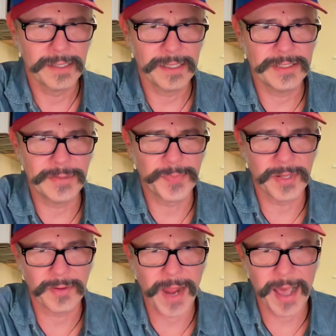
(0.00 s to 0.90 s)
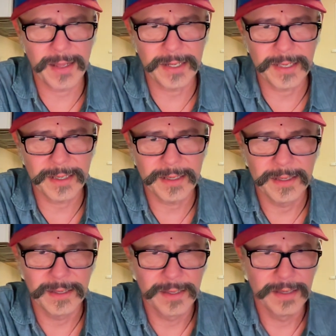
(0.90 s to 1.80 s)
into
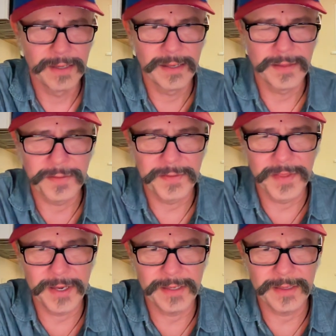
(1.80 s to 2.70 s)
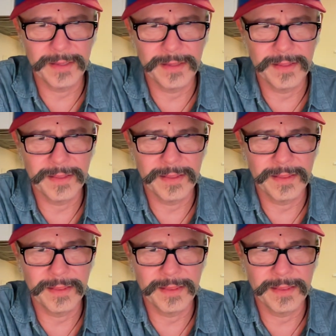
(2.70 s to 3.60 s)
plurality. The
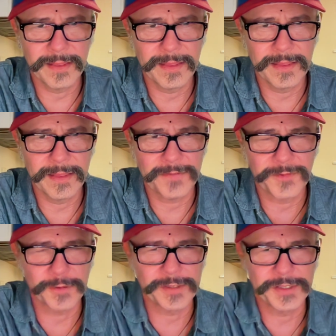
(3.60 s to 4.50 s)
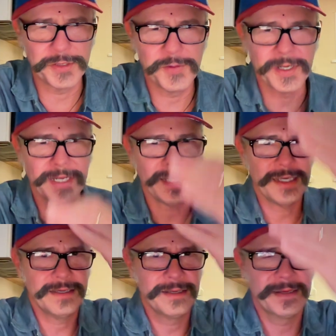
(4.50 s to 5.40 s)
first
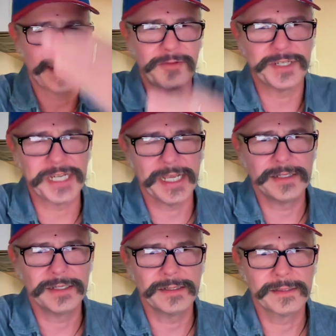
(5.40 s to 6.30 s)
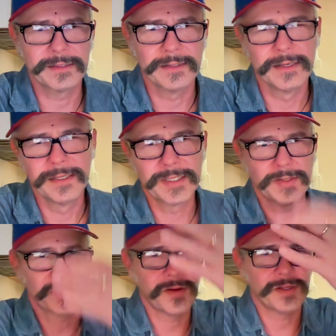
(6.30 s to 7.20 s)
unity never changes. So
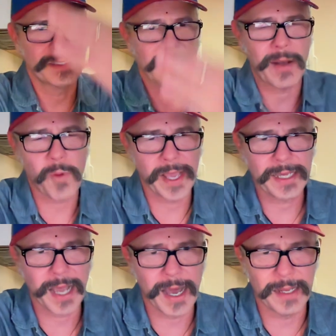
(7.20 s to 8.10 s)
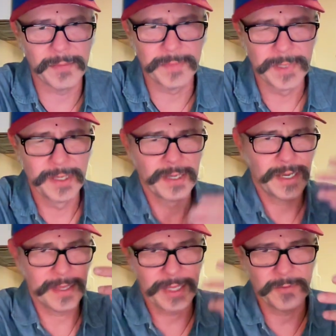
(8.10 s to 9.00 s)
it's always that white column.
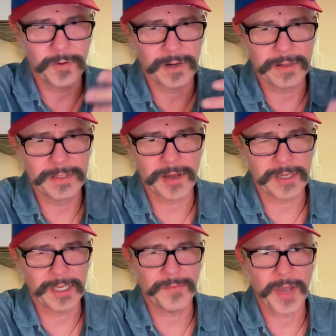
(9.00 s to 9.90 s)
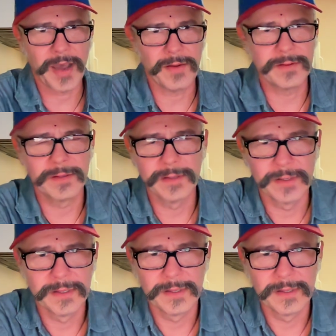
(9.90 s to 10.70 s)
And then we're talking about